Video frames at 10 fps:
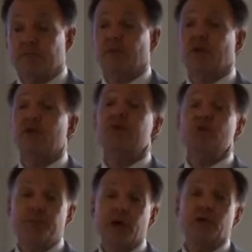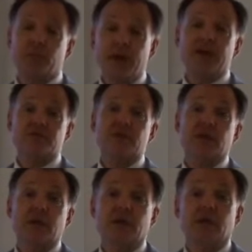giving you better
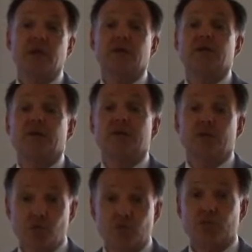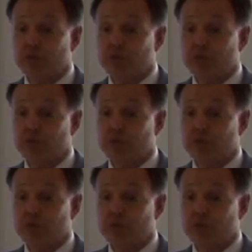capacity in your